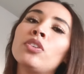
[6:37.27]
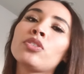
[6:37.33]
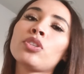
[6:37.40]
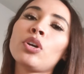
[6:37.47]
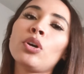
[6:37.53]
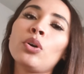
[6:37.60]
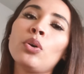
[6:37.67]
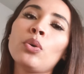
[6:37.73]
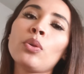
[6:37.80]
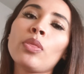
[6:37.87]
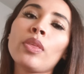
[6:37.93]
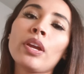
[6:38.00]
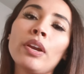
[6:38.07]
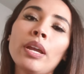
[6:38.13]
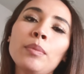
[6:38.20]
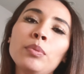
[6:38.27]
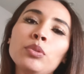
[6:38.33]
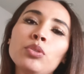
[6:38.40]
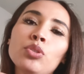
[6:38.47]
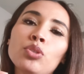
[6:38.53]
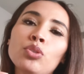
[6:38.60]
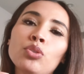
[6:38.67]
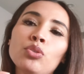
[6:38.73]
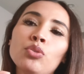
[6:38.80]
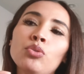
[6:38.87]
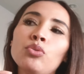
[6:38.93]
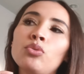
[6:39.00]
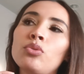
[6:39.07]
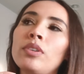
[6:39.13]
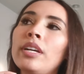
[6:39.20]
So they're able
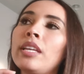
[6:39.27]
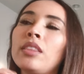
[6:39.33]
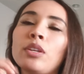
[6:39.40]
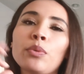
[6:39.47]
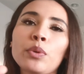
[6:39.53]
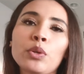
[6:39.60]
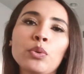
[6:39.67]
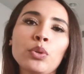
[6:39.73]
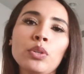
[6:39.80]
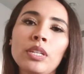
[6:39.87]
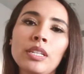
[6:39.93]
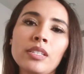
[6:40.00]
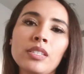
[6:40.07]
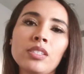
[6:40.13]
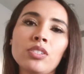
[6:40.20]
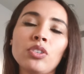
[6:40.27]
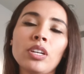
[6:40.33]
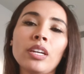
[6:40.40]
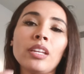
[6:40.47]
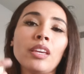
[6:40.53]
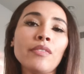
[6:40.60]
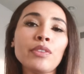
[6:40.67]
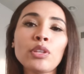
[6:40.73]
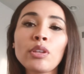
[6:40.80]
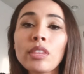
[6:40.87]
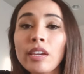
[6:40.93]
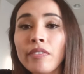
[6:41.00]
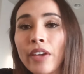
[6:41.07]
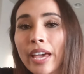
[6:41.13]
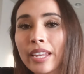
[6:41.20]
to, and their recruiting is still good. Even though
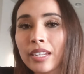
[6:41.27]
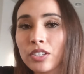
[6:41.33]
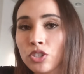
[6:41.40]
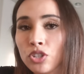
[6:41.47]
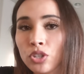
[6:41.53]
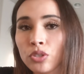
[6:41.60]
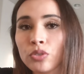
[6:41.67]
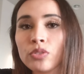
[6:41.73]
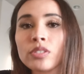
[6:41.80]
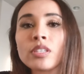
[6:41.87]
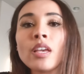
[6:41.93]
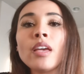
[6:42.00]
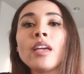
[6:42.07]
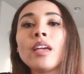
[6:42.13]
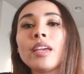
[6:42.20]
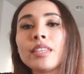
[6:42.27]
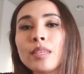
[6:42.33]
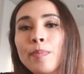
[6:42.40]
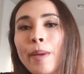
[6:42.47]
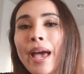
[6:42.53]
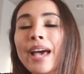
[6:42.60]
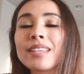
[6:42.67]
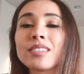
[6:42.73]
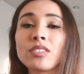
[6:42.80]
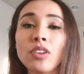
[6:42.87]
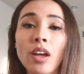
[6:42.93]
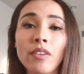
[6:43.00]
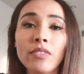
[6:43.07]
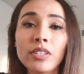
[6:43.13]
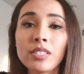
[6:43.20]
they've had issues in the past
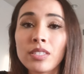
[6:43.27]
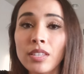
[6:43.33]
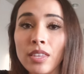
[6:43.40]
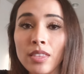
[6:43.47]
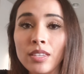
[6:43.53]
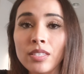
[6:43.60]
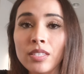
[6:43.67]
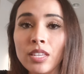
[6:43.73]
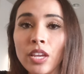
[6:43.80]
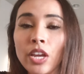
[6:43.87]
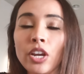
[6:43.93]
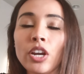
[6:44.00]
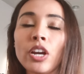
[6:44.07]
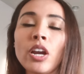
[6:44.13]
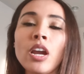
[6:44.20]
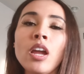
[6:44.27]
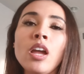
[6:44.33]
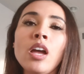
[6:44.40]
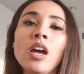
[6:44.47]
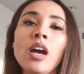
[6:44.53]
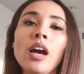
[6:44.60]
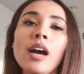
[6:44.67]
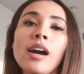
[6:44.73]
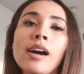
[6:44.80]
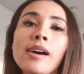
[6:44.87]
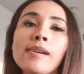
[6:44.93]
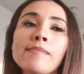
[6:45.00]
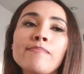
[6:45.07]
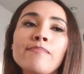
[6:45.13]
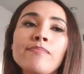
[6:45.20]
and obviously this year,
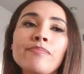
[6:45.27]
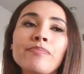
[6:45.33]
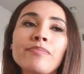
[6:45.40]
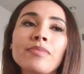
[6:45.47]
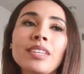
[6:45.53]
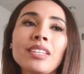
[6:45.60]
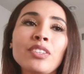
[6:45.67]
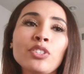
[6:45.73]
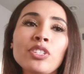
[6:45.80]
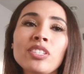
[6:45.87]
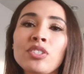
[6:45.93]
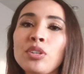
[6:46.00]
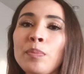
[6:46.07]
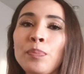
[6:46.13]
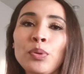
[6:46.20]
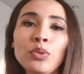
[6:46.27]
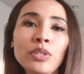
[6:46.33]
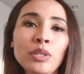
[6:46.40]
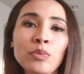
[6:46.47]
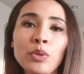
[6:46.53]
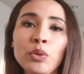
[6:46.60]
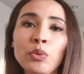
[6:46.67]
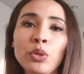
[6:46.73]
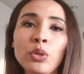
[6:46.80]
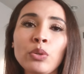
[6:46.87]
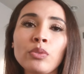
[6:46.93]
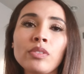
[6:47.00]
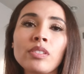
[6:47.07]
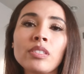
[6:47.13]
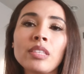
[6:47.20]
they're still pulling
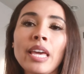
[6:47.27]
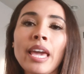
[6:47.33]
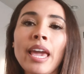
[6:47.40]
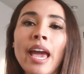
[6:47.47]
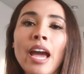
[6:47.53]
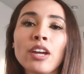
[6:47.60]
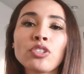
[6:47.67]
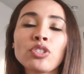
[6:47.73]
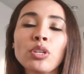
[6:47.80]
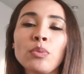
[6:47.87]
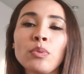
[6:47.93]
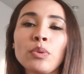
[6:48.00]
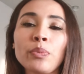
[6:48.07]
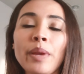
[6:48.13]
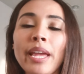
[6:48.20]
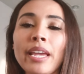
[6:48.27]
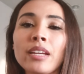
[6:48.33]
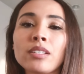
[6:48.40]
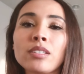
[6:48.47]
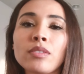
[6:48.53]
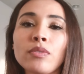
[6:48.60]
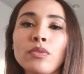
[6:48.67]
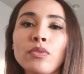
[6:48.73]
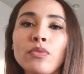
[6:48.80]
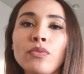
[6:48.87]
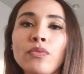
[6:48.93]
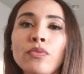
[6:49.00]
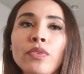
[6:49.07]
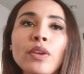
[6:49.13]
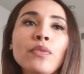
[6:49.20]
recruits. They actually were ranked
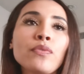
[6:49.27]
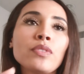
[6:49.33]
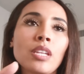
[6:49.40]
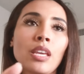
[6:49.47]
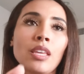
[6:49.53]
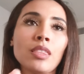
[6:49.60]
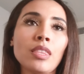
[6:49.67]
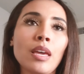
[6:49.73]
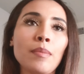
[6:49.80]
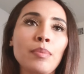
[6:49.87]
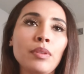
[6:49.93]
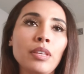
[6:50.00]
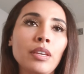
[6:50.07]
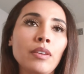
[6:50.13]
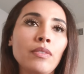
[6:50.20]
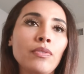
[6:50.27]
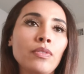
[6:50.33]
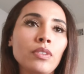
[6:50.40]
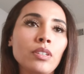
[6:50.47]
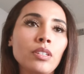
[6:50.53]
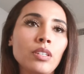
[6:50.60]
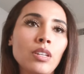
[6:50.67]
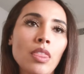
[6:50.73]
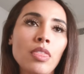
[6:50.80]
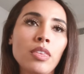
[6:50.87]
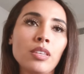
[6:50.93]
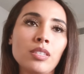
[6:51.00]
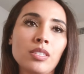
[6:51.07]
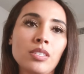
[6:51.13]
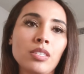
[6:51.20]
15th, I believe.
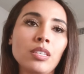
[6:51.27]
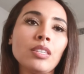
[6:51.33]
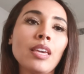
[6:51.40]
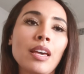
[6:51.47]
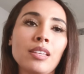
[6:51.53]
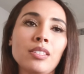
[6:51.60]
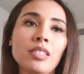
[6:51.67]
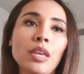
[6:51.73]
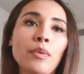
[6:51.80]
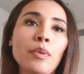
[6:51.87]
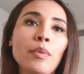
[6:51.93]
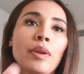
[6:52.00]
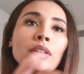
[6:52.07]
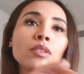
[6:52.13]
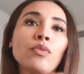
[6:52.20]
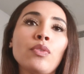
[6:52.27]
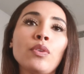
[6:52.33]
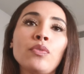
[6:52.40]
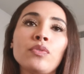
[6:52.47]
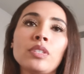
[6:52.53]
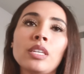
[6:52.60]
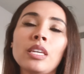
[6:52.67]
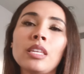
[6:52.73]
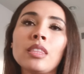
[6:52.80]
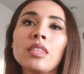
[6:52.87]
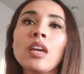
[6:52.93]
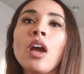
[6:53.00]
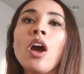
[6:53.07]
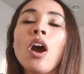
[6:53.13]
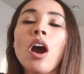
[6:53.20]
They were ranked
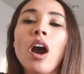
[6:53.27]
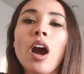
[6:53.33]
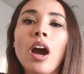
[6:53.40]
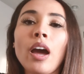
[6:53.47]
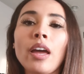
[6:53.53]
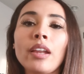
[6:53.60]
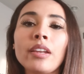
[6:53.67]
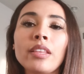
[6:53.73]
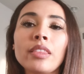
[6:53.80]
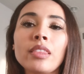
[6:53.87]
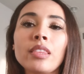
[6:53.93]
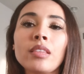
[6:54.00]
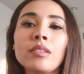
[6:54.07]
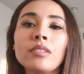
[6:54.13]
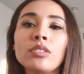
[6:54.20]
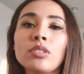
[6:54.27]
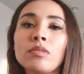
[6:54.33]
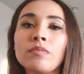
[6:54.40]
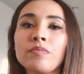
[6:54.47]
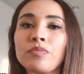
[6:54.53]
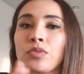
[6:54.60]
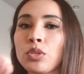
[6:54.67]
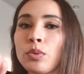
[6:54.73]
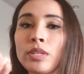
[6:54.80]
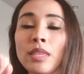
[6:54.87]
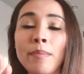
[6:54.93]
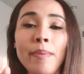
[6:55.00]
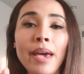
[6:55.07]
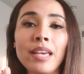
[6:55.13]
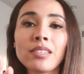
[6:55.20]
15th on doing
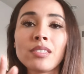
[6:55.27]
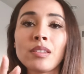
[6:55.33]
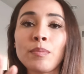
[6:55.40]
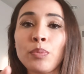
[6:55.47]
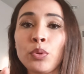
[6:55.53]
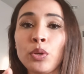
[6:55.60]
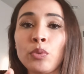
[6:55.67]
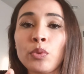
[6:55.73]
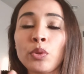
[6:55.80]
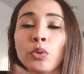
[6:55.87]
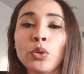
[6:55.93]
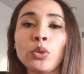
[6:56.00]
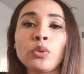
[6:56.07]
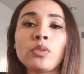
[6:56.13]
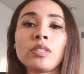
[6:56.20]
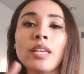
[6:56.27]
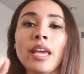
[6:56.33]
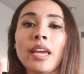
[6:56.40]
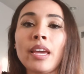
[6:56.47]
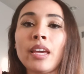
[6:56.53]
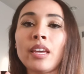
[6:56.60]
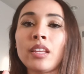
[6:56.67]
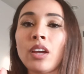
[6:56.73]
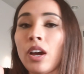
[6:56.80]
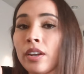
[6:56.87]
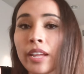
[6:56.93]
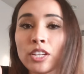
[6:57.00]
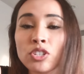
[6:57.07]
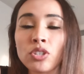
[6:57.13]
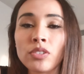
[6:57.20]
the best in pulling recruits and
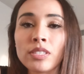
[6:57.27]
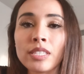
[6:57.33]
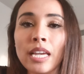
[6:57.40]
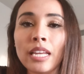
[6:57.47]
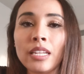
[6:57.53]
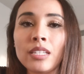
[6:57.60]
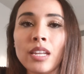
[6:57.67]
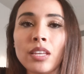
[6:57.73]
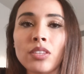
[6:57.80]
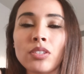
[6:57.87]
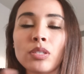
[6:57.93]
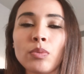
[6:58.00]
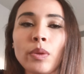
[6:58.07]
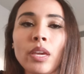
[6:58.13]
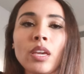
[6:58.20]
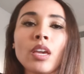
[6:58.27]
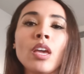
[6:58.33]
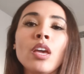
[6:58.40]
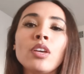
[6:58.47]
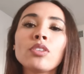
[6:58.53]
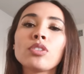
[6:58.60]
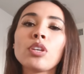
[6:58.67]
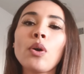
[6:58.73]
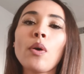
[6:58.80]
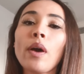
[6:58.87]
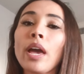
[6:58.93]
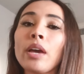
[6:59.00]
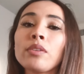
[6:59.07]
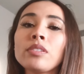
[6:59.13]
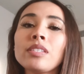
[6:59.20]
on National Signing Day this week. So
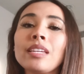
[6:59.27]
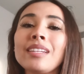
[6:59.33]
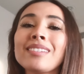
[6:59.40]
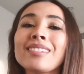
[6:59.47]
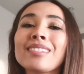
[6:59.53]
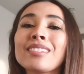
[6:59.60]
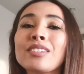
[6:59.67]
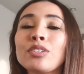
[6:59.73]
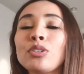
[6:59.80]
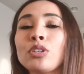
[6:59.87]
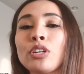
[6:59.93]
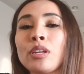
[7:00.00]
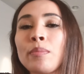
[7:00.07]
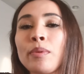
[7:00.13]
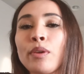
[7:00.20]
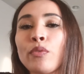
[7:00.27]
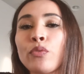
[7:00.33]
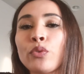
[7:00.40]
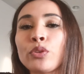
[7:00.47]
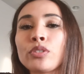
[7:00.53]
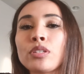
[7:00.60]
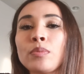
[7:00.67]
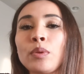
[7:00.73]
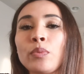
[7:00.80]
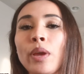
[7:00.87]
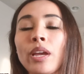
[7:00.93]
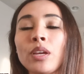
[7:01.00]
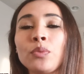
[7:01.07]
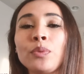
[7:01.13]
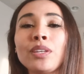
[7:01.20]
Ohio State is still going to be a force to be
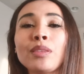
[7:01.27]
reckoned